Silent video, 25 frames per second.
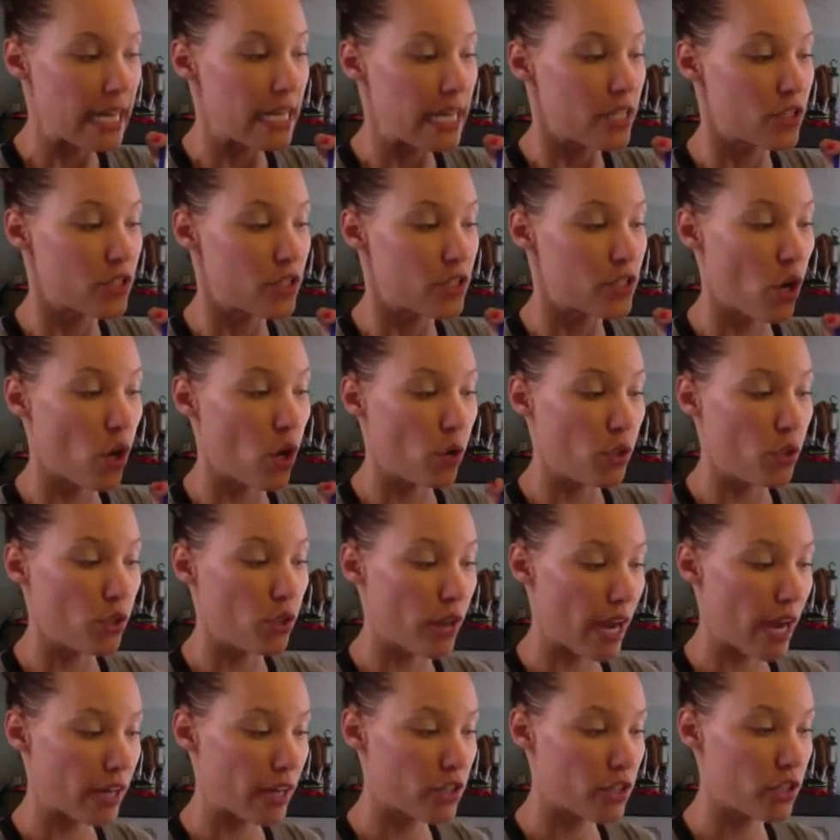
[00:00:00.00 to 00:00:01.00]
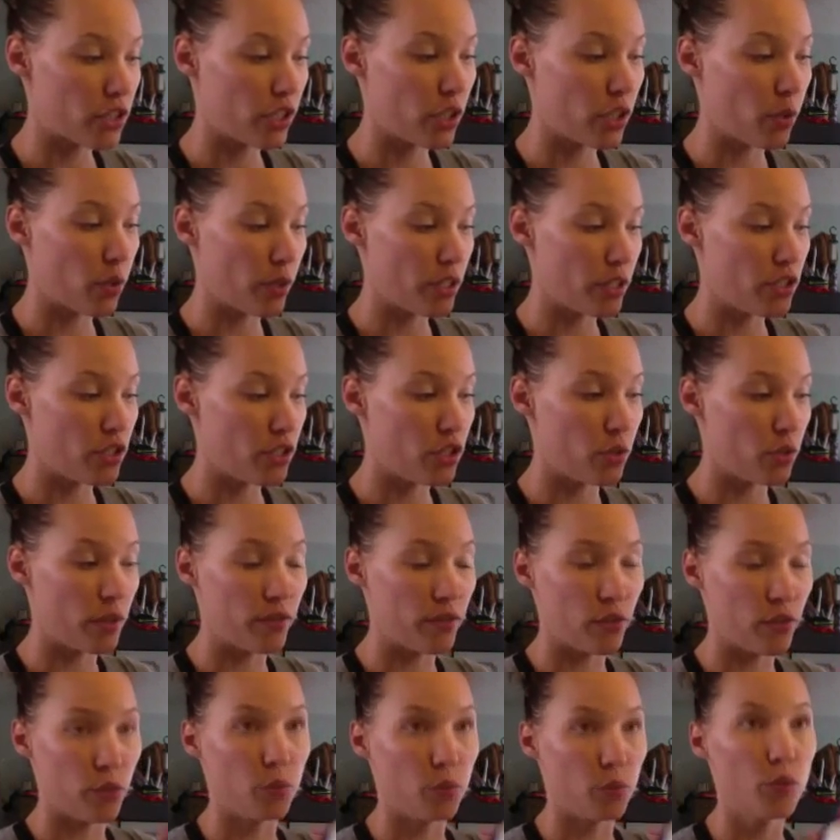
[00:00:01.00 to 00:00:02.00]
So you're actually going to,
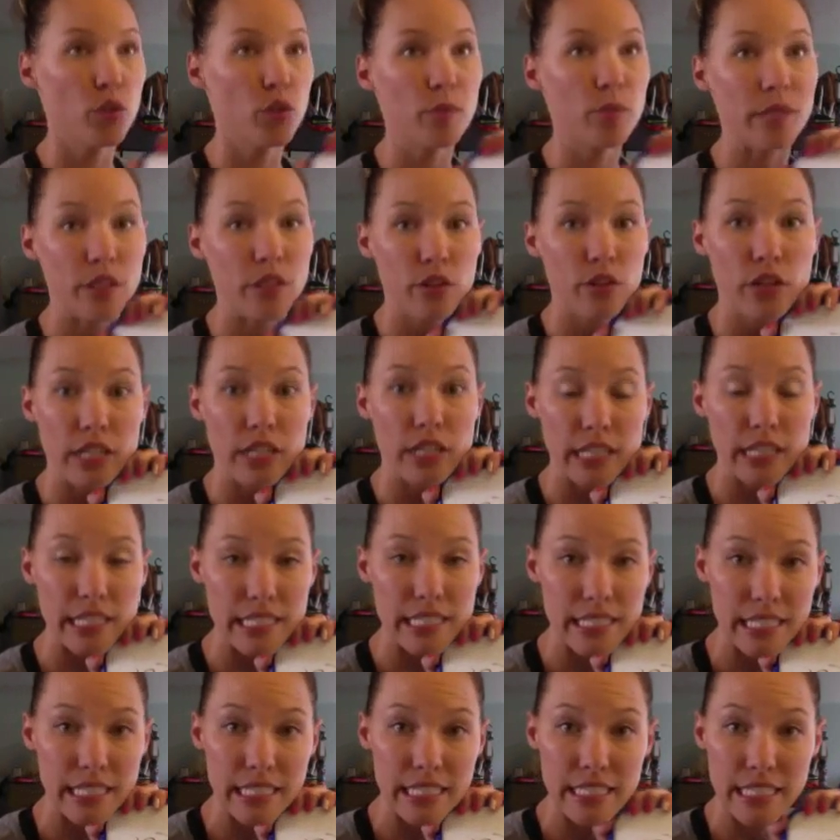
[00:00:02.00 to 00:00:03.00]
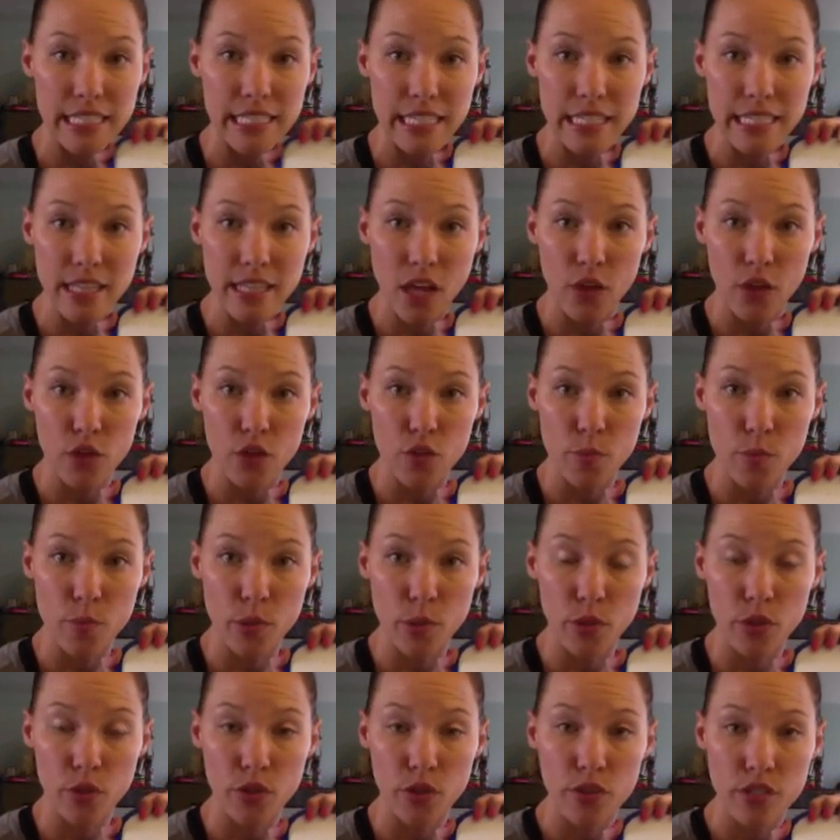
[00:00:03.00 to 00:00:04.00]
if you're Ruby, you're going to get $16
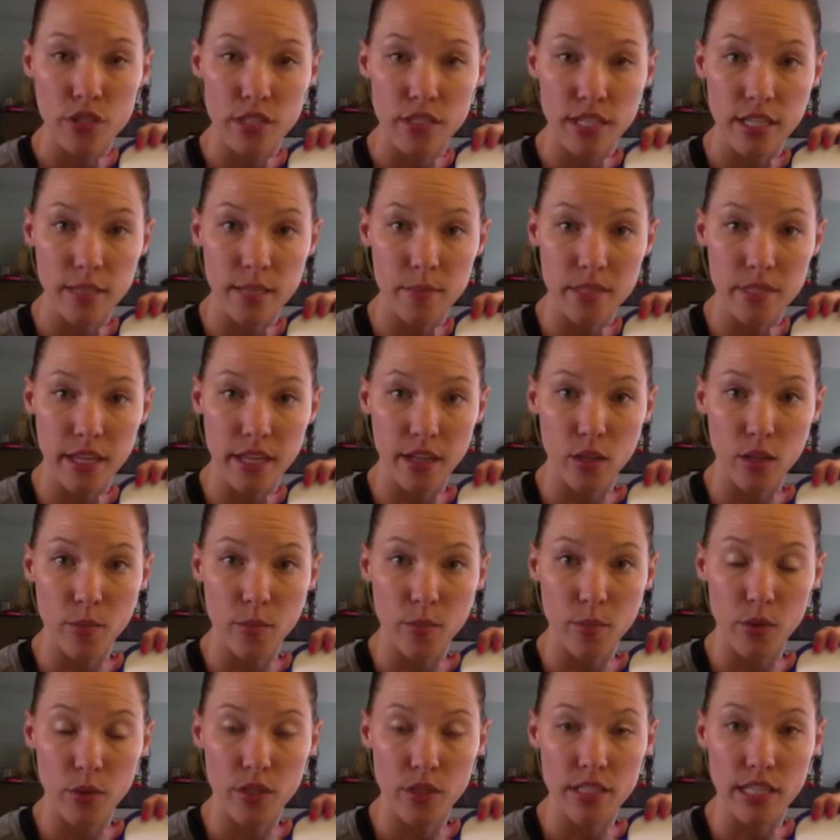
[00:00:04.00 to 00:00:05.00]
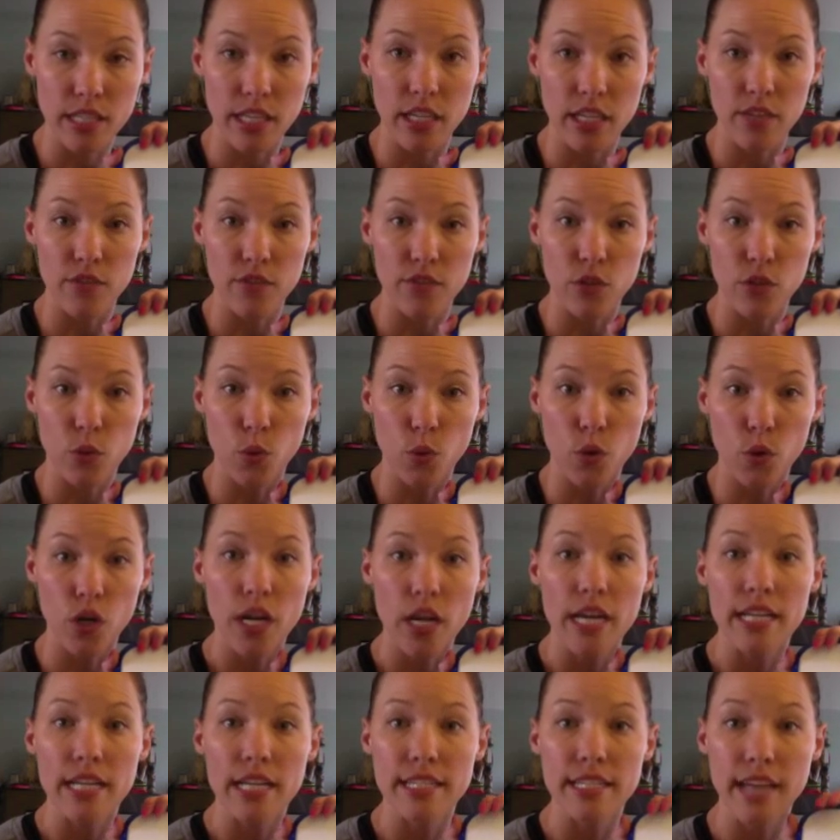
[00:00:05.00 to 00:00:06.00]
per team cycle bonus. And if you're
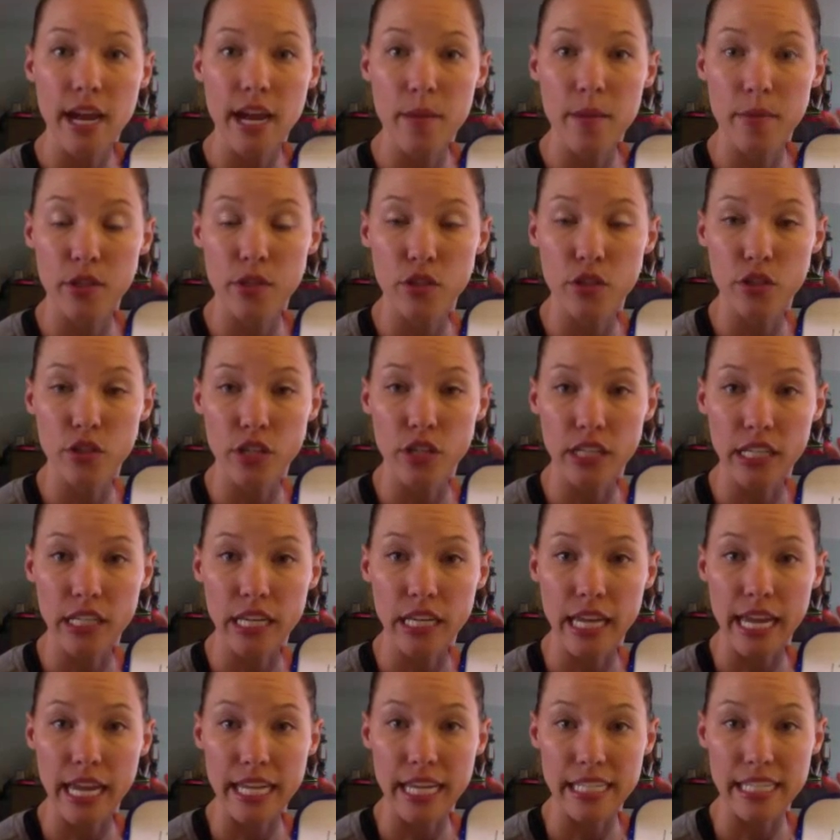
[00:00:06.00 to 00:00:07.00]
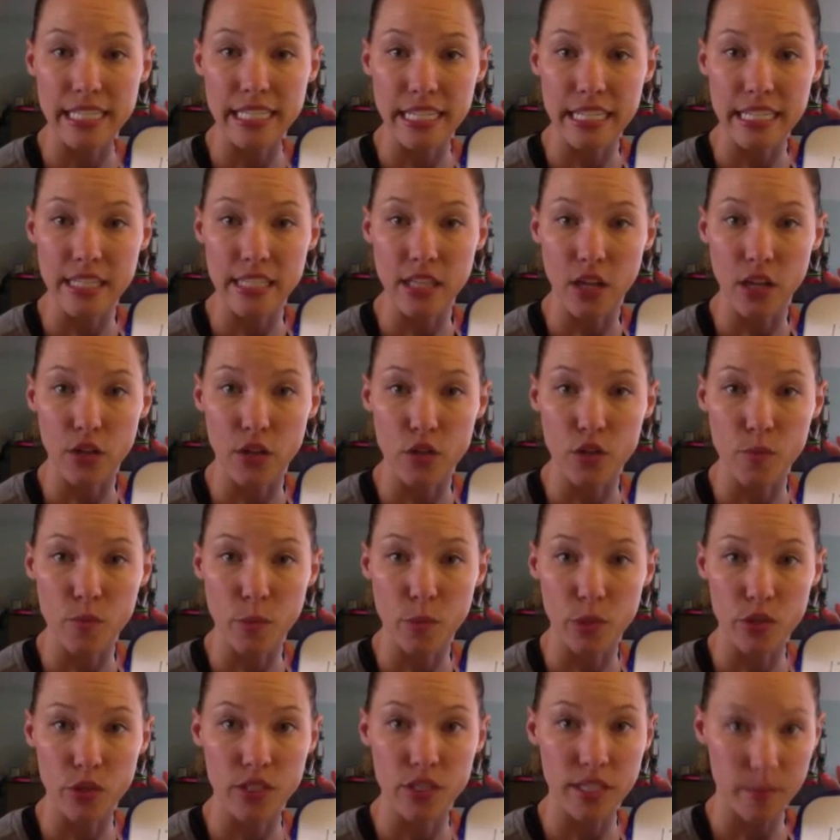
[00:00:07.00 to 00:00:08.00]
Diamond, you're going to get $18
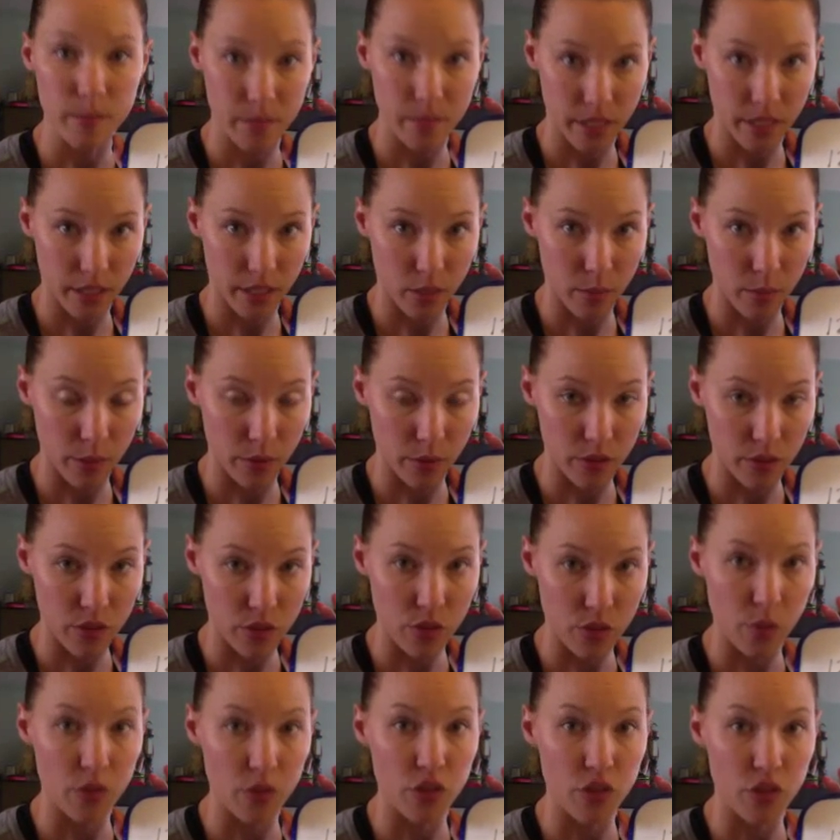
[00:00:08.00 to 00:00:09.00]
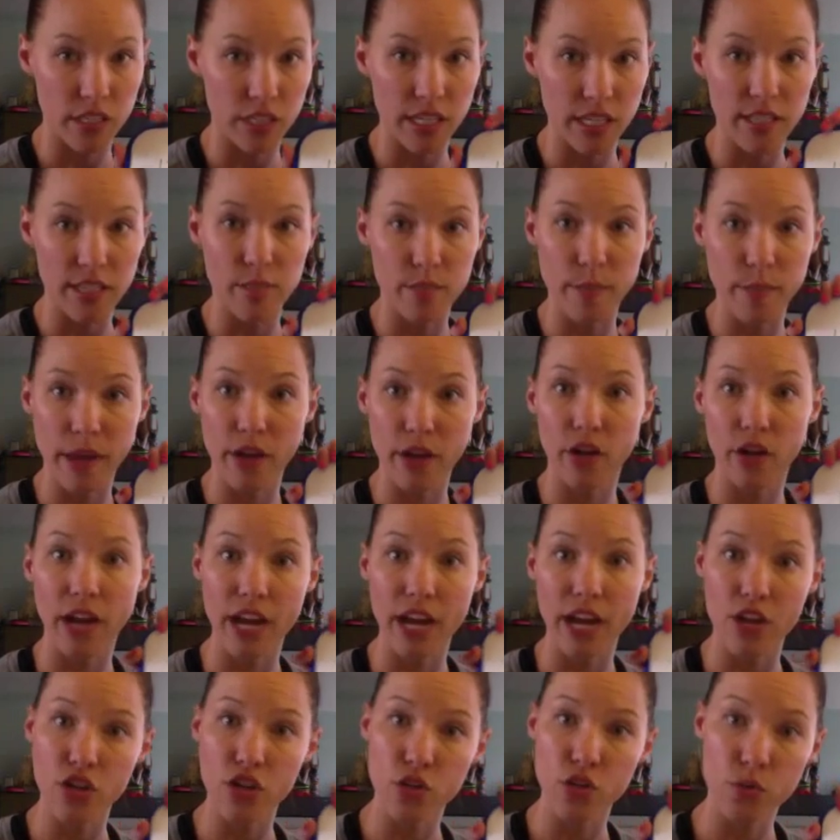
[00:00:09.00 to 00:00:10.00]
per team cycle bonus. So it just gets better
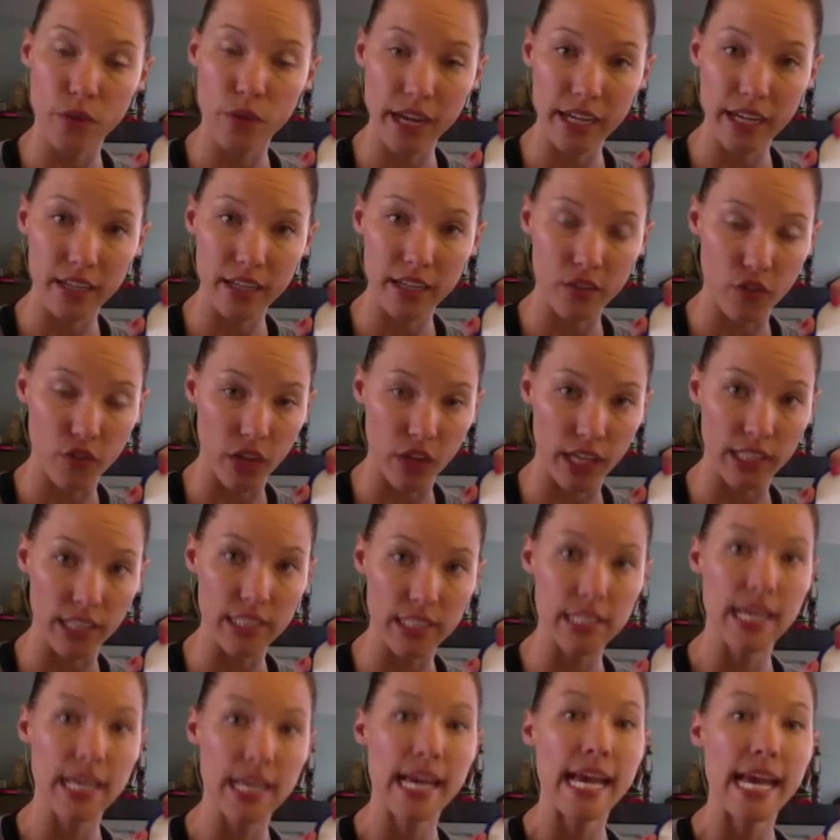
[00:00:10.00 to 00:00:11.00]
as you rank advance.